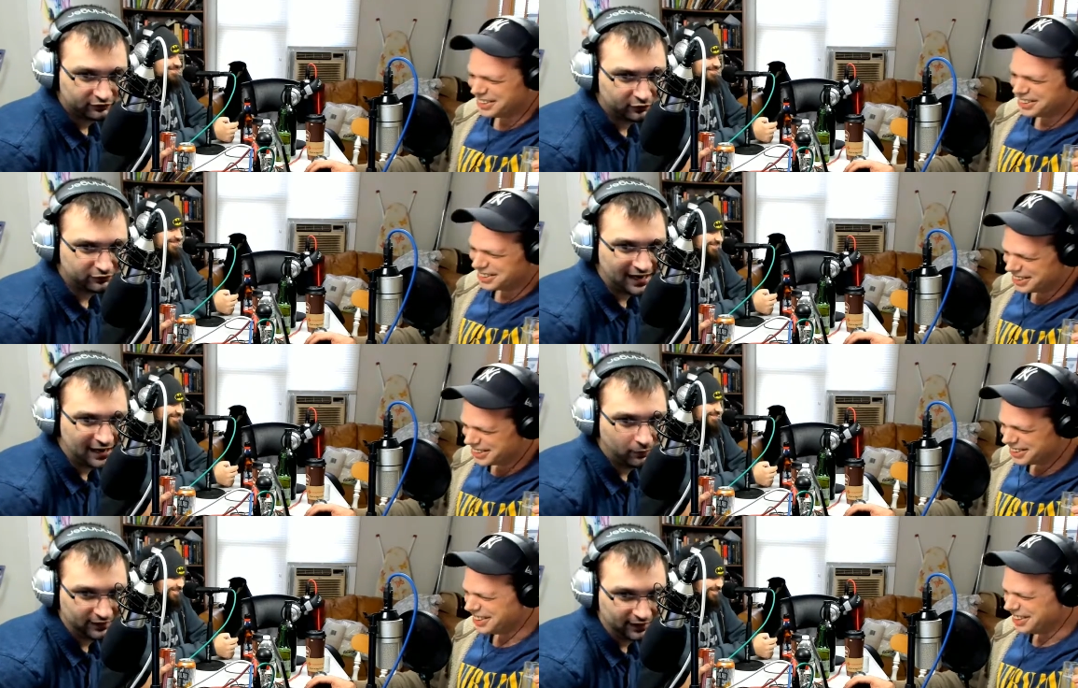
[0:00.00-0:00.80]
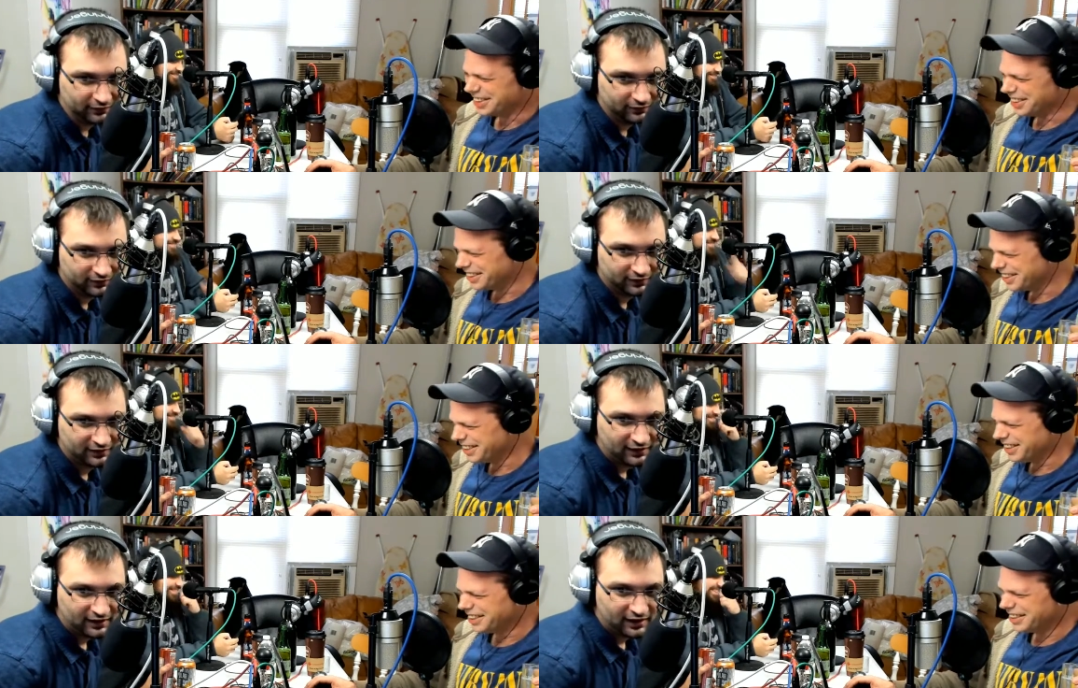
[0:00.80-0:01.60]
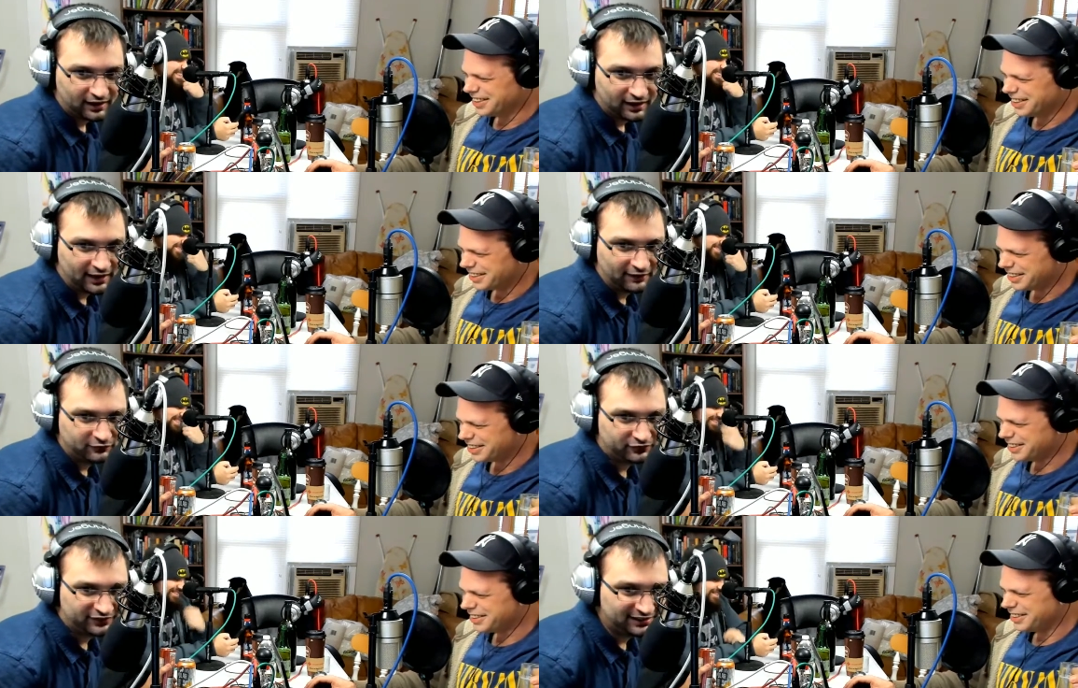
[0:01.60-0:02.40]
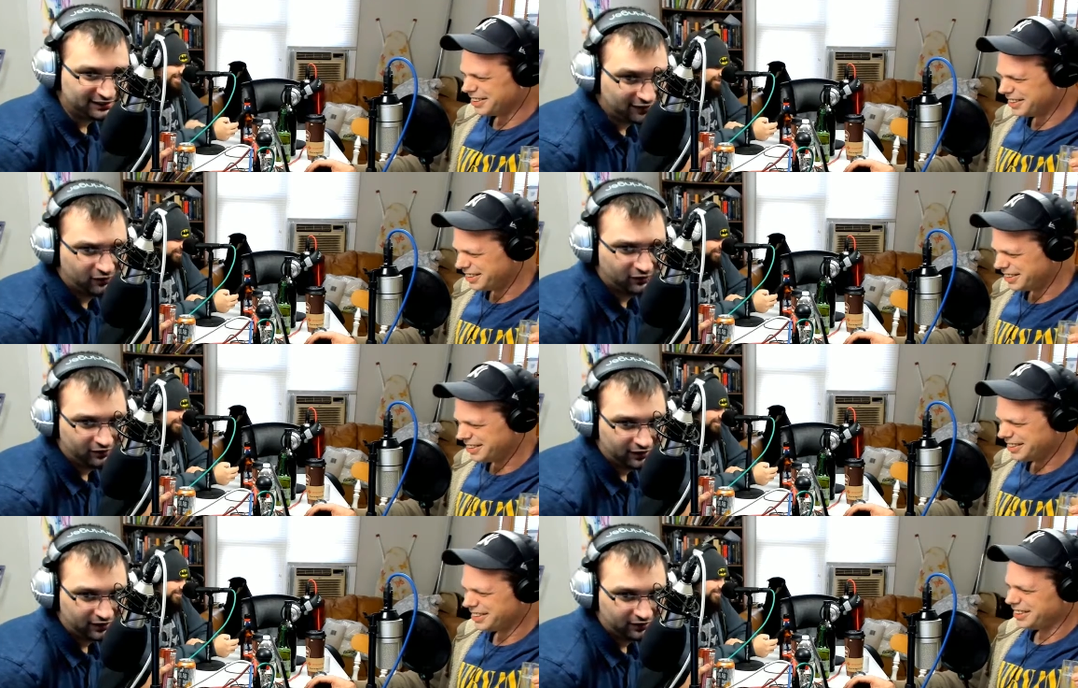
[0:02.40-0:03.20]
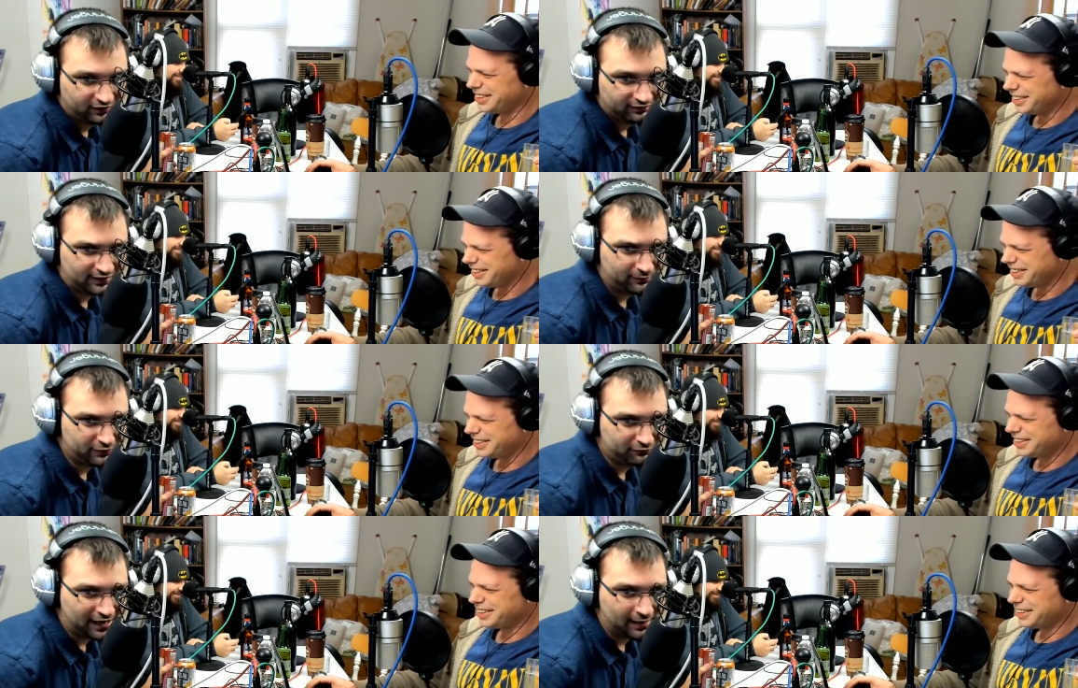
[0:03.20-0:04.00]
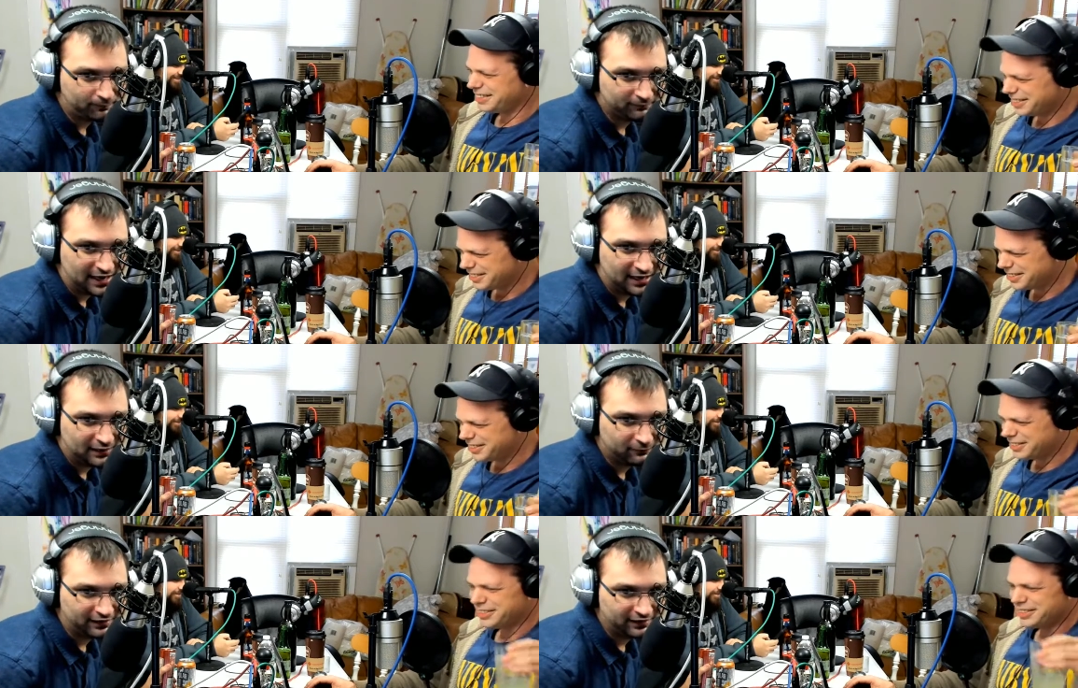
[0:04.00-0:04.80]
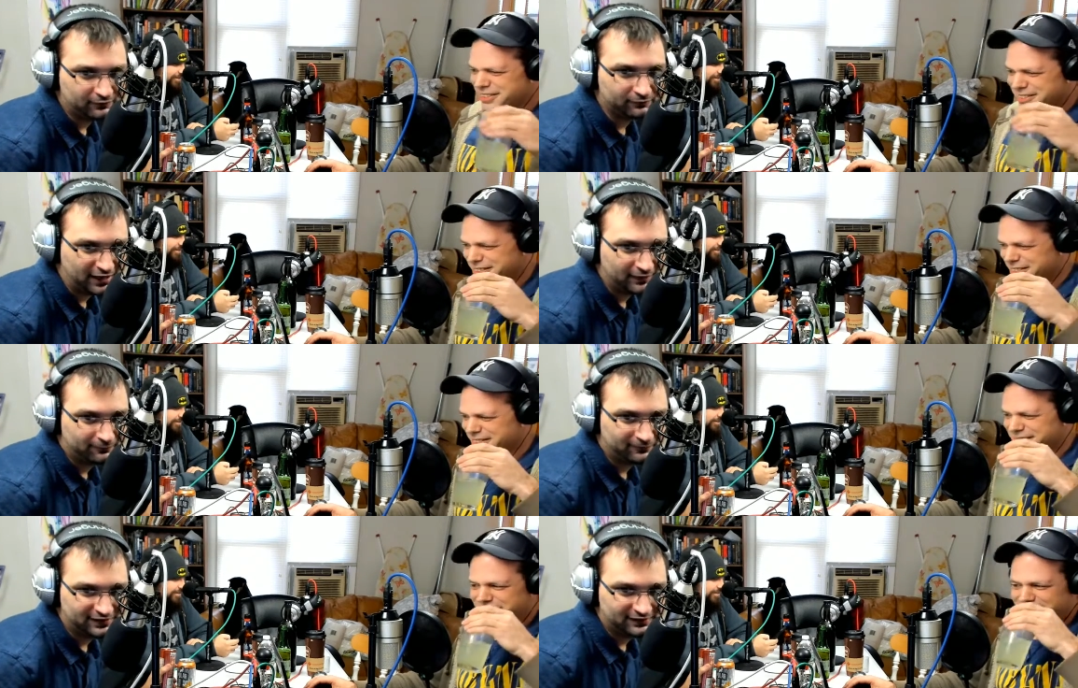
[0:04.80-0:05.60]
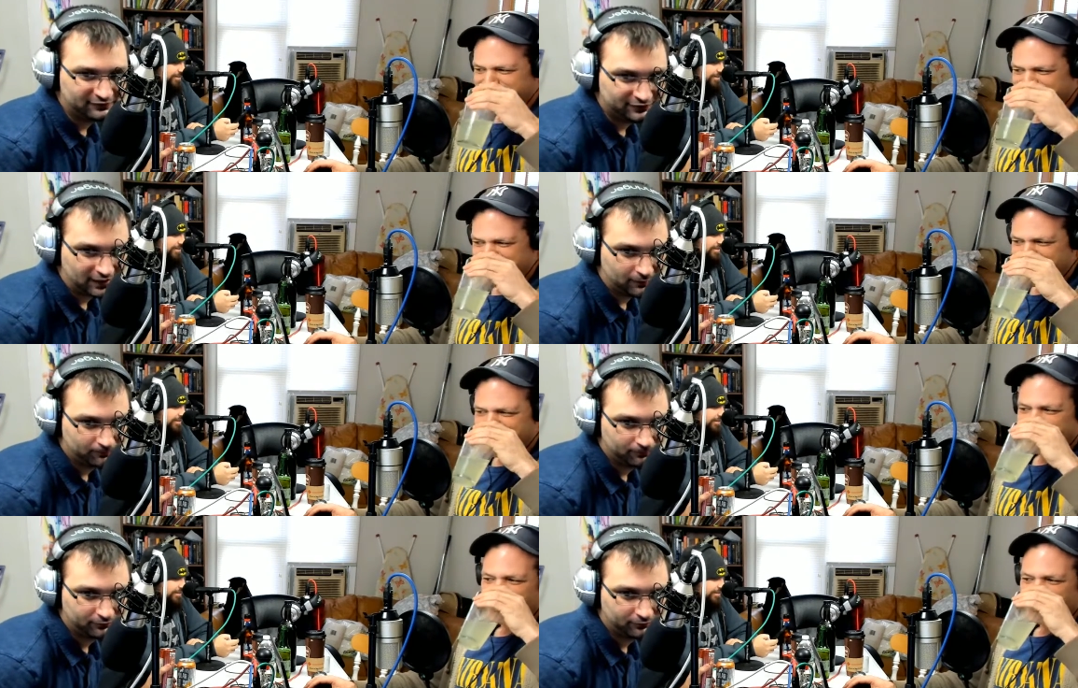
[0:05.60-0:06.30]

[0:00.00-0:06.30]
Speaker 1: So tell me, have you seen her? Let me wrap my way my weaves up.